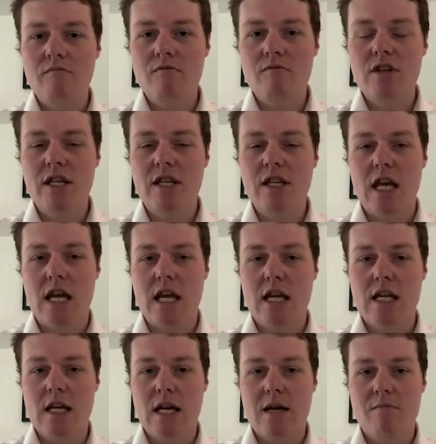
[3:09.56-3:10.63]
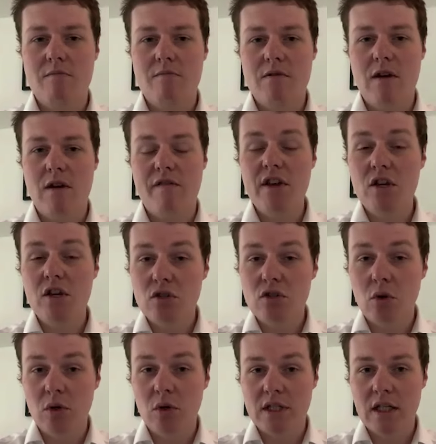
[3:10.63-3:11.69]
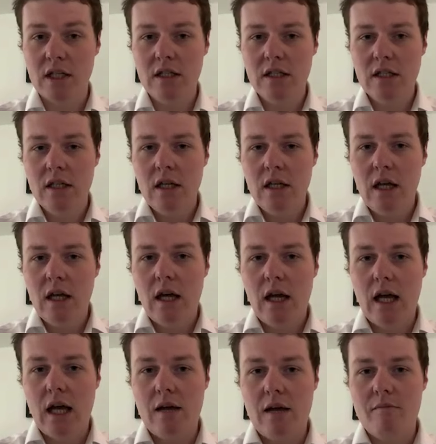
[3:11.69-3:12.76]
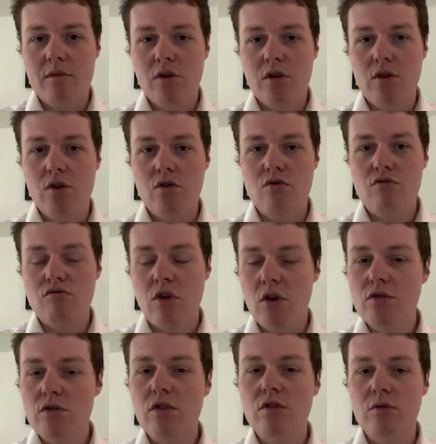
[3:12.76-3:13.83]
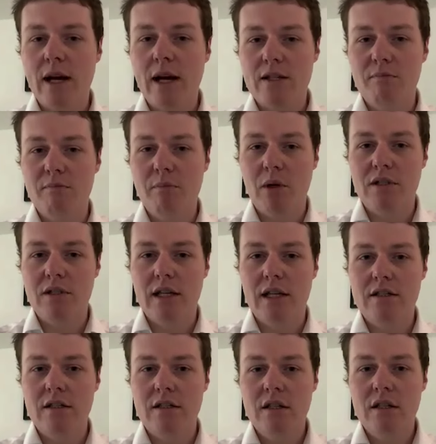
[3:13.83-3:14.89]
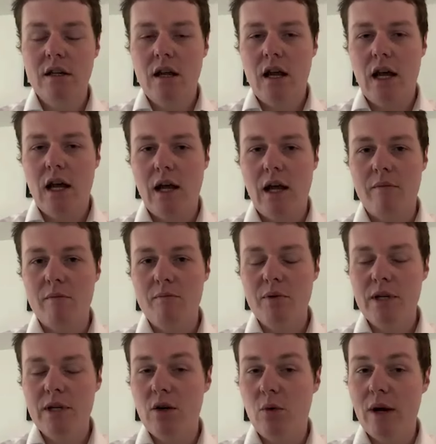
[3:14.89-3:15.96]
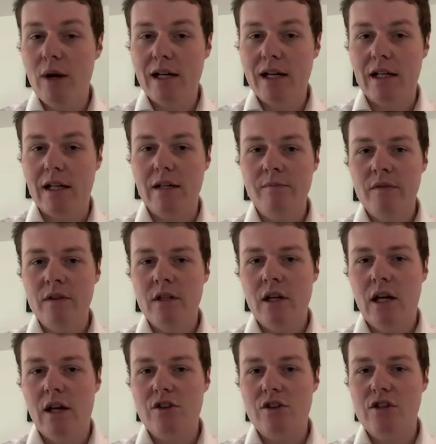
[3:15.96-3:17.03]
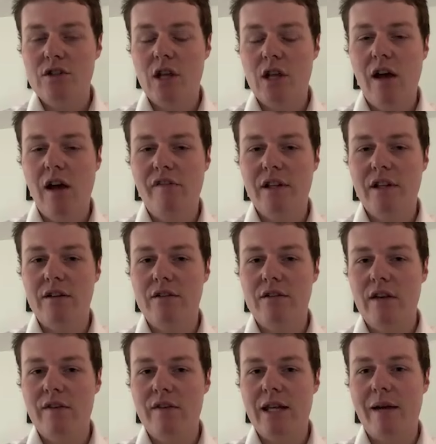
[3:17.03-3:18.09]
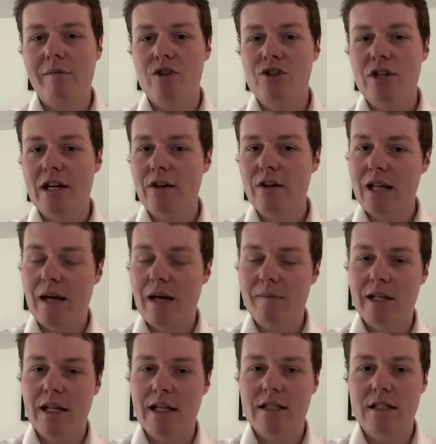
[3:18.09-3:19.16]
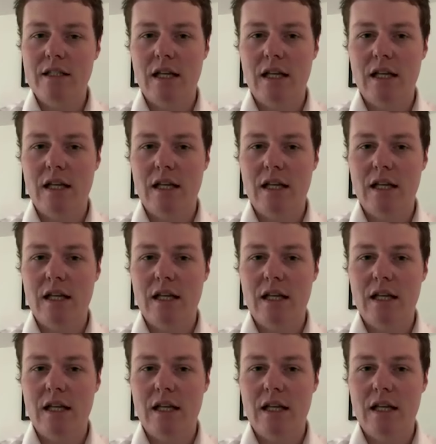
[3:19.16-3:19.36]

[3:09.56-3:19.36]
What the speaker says: She's a vicar's daughter who rose through the ranks of politics pretty quickly. She served in David Cameron's shadow cabinet.